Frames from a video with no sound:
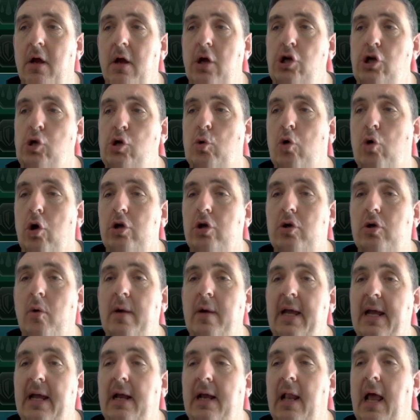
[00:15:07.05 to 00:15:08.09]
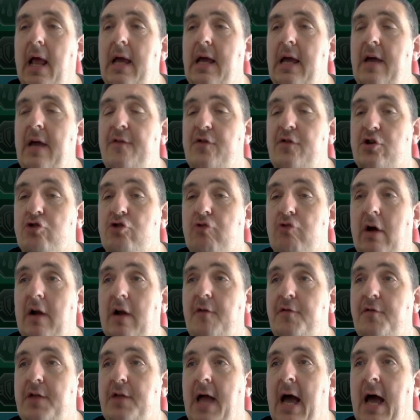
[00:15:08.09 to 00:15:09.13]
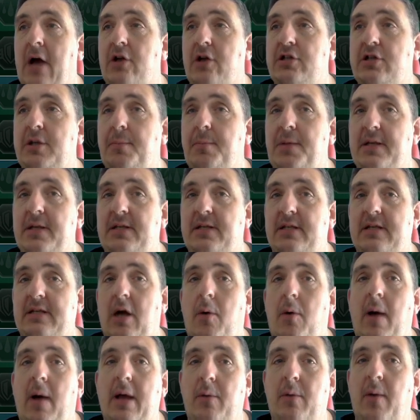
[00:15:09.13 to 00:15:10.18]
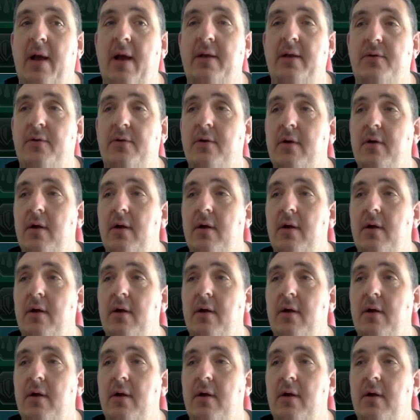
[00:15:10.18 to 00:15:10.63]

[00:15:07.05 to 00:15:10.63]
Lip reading: You could go Eagle Eye if you're struggling for the accuracy, but this is how I went.